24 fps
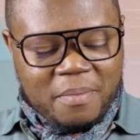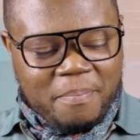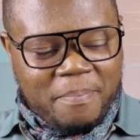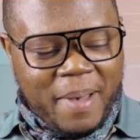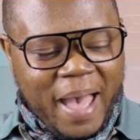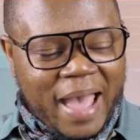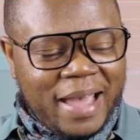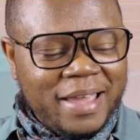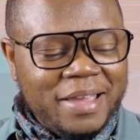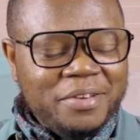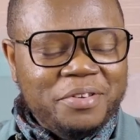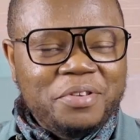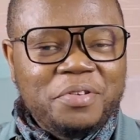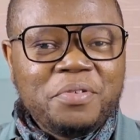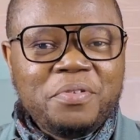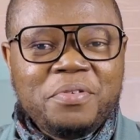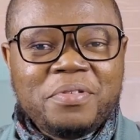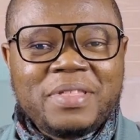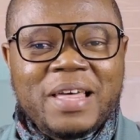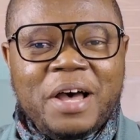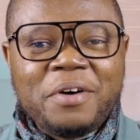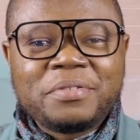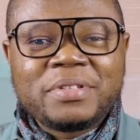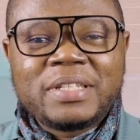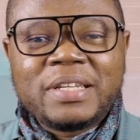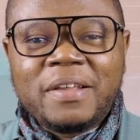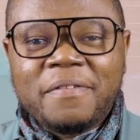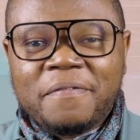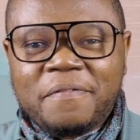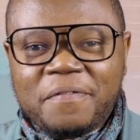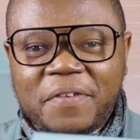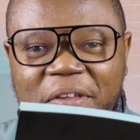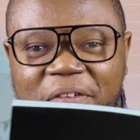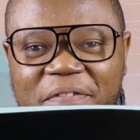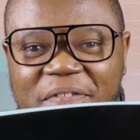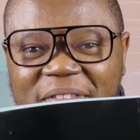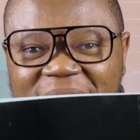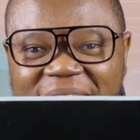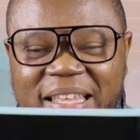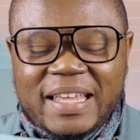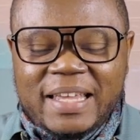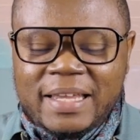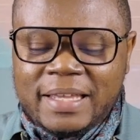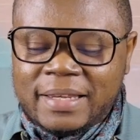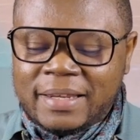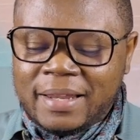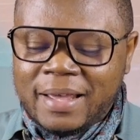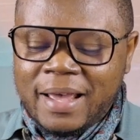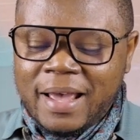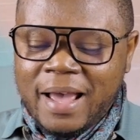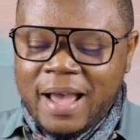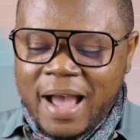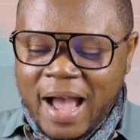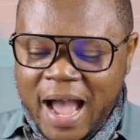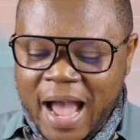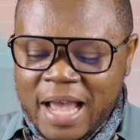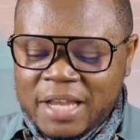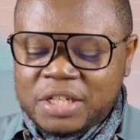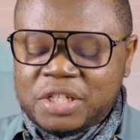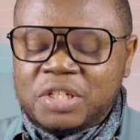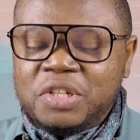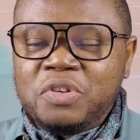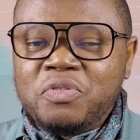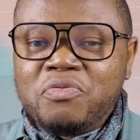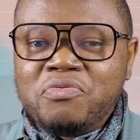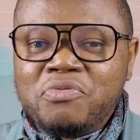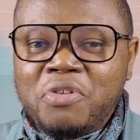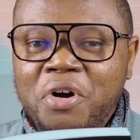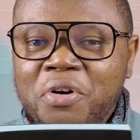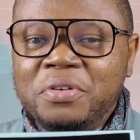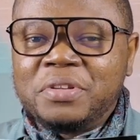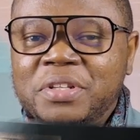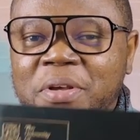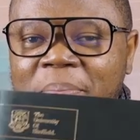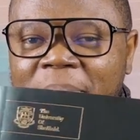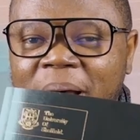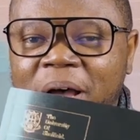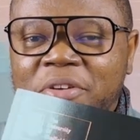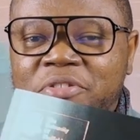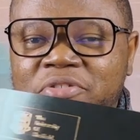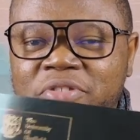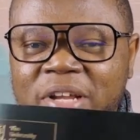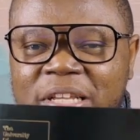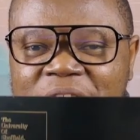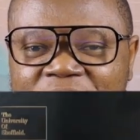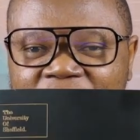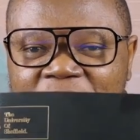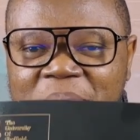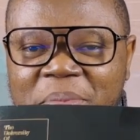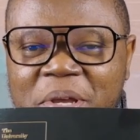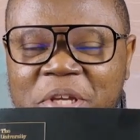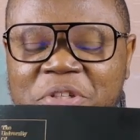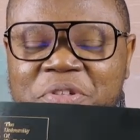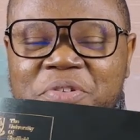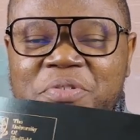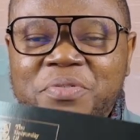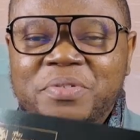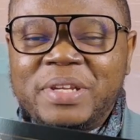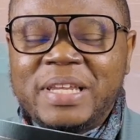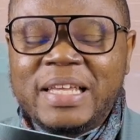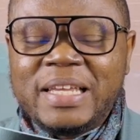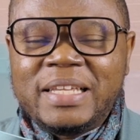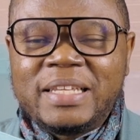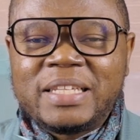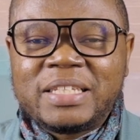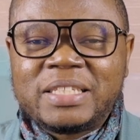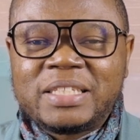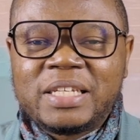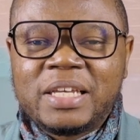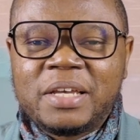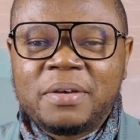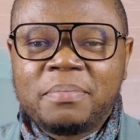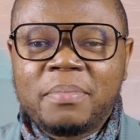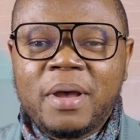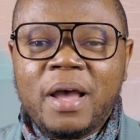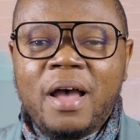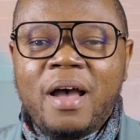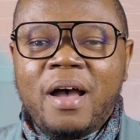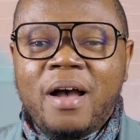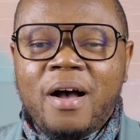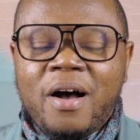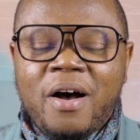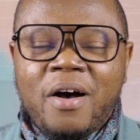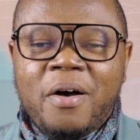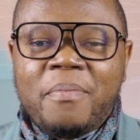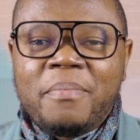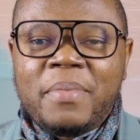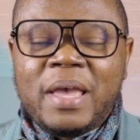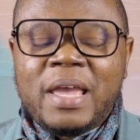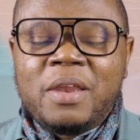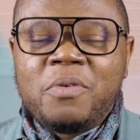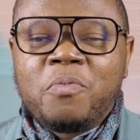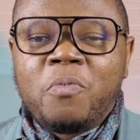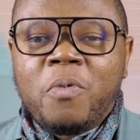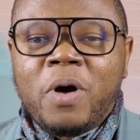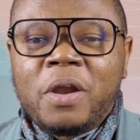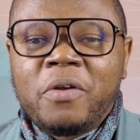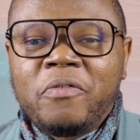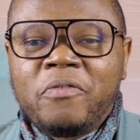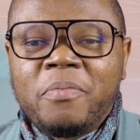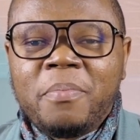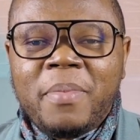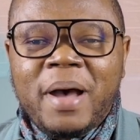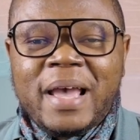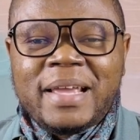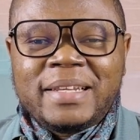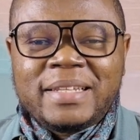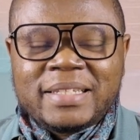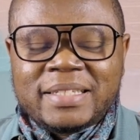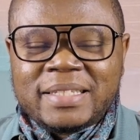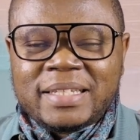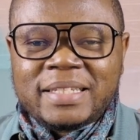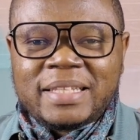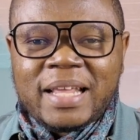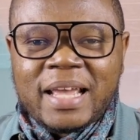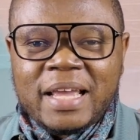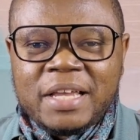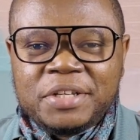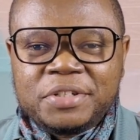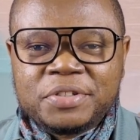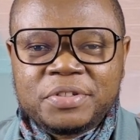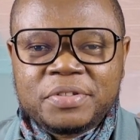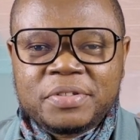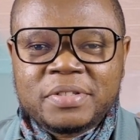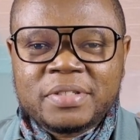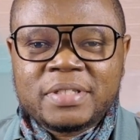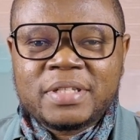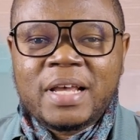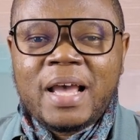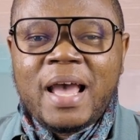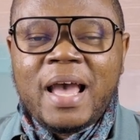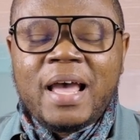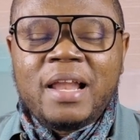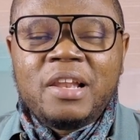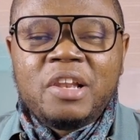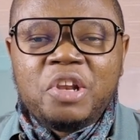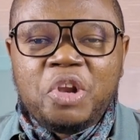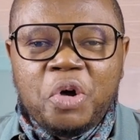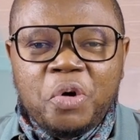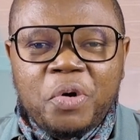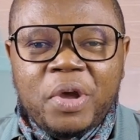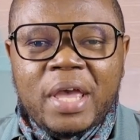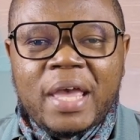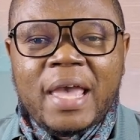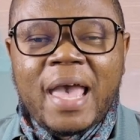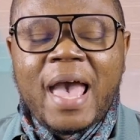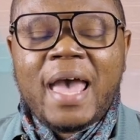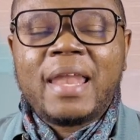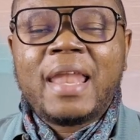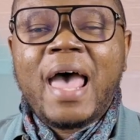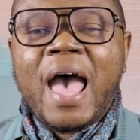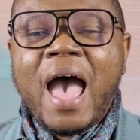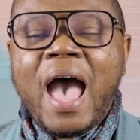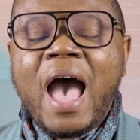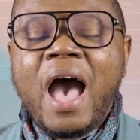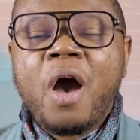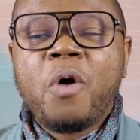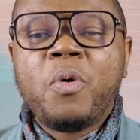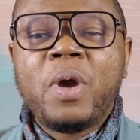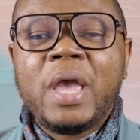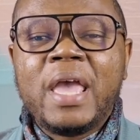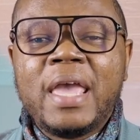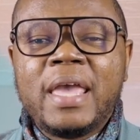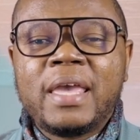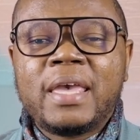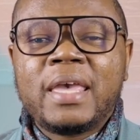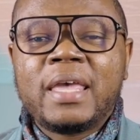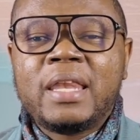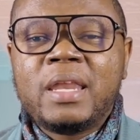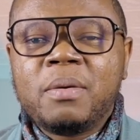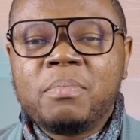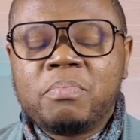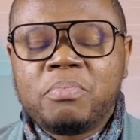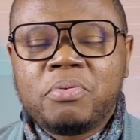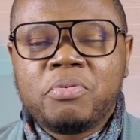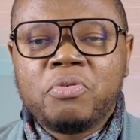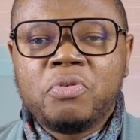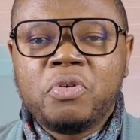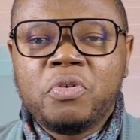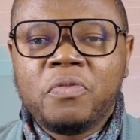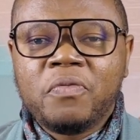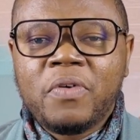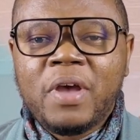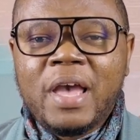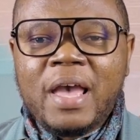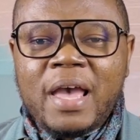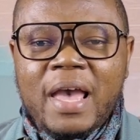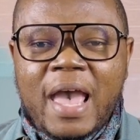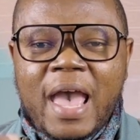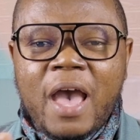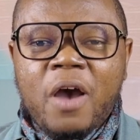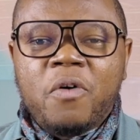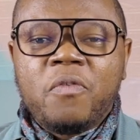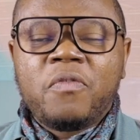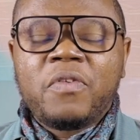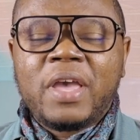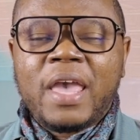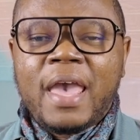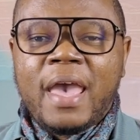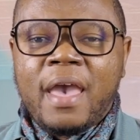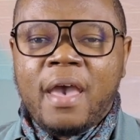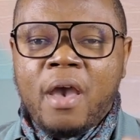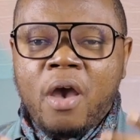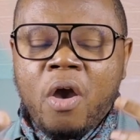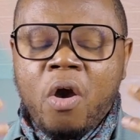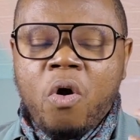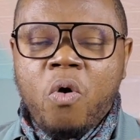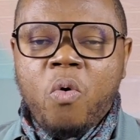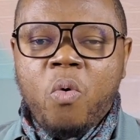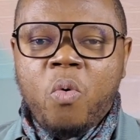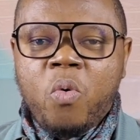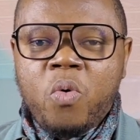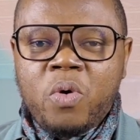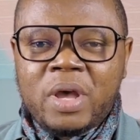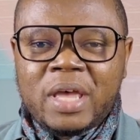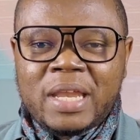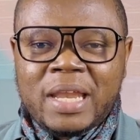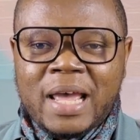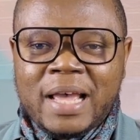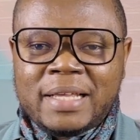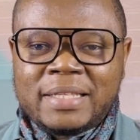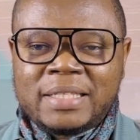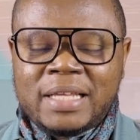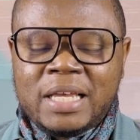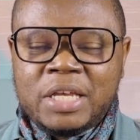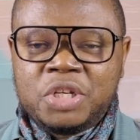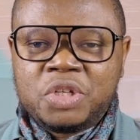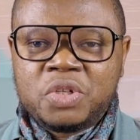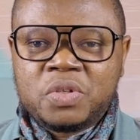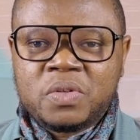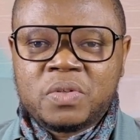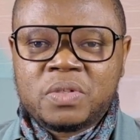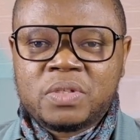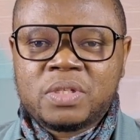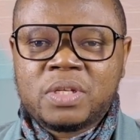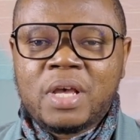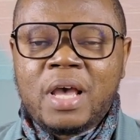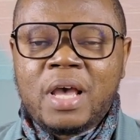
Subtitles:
Back in 2015, I actually wrote about transformational leadership in one of my dissertations, looking at how it can improve healthcare organizations.